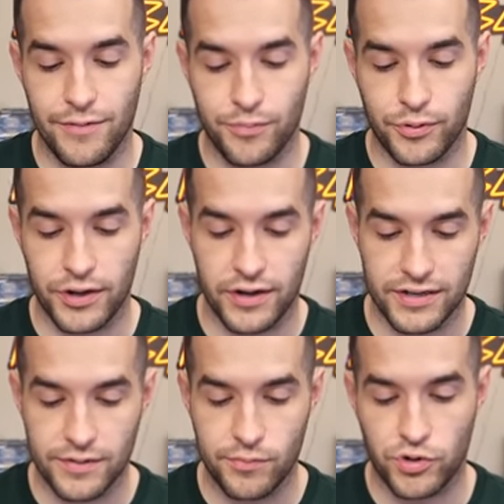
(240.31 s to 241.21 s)
out. Pretty
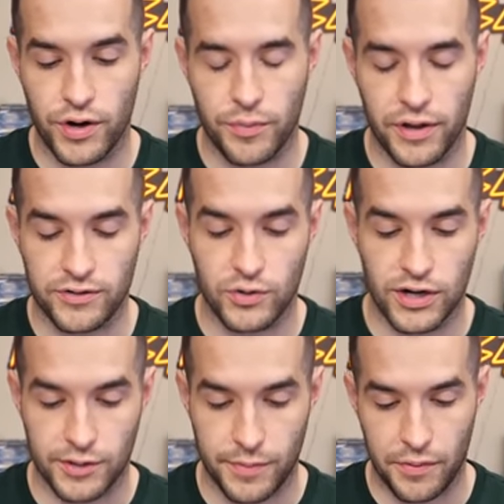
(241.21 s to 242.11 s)
awesome. Trent, we also
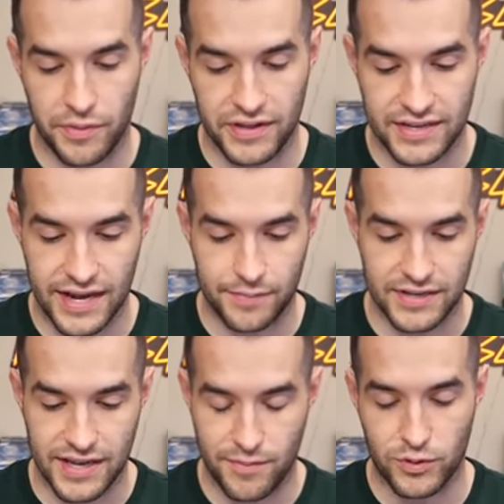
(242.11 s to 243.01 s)
talked about him in the top
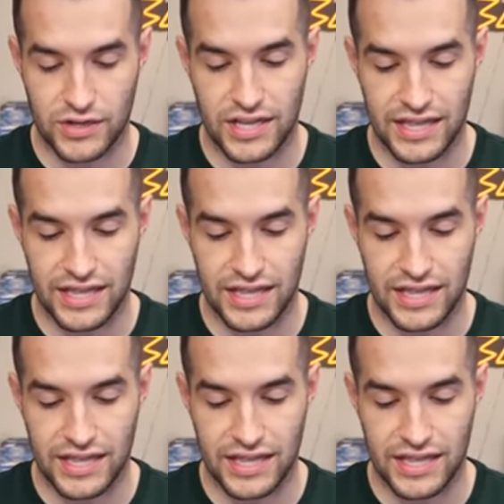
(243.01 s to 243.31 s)
10 most